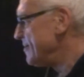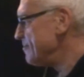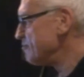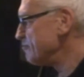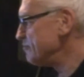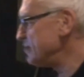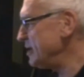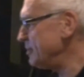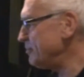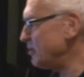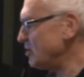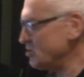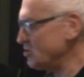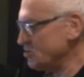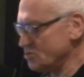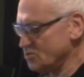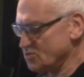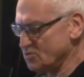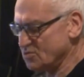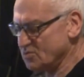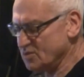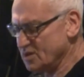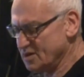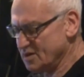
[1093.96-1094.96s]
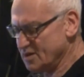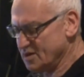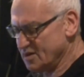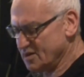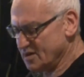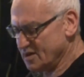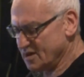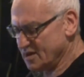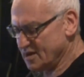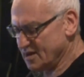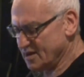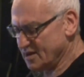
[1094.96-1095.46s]
people who,
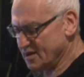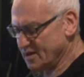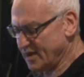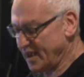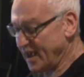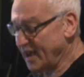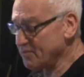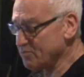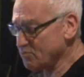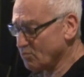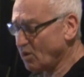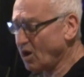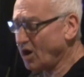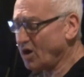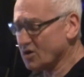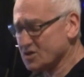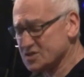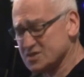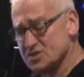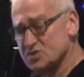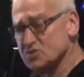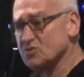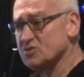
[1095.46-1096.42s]
and Marx is